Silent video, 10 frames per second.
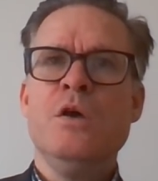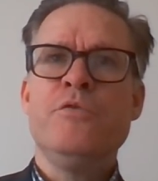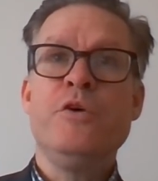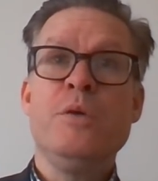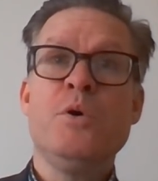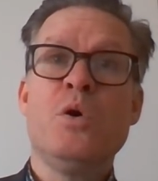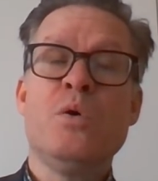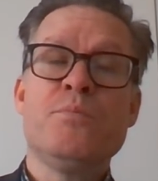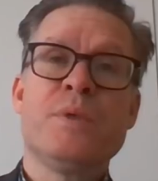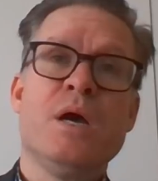
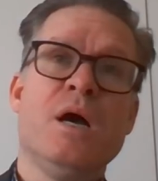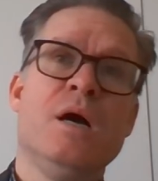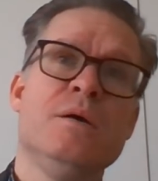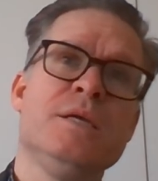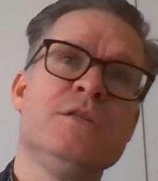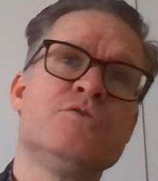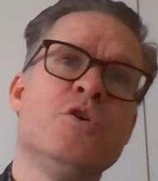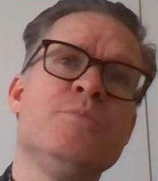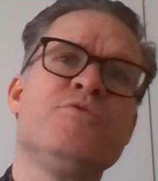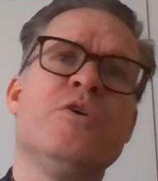Furthermore, in
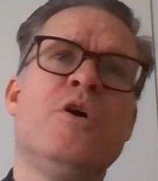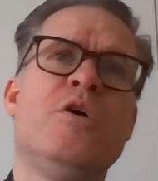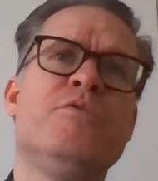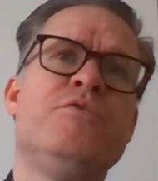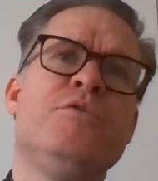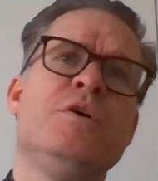terms of